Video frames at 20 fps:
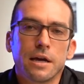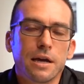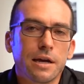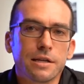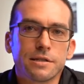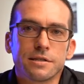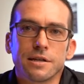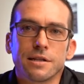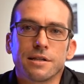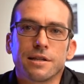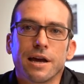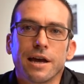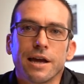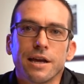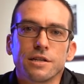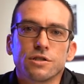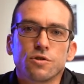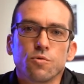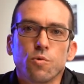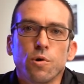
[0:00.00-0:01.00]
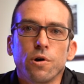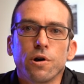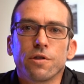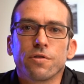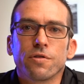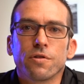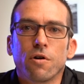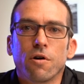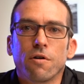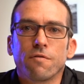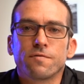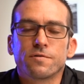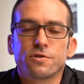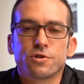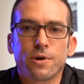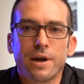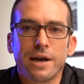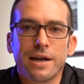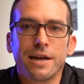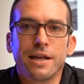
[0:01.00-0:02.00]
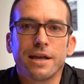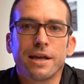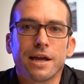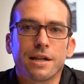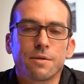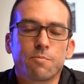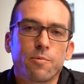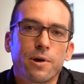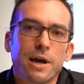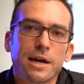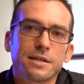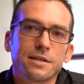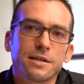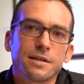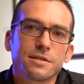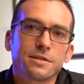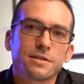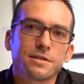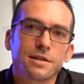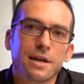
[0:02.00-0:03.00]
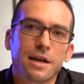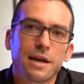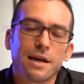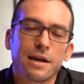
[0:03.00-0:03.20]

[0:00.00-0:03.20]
It's a day's worth of training and practice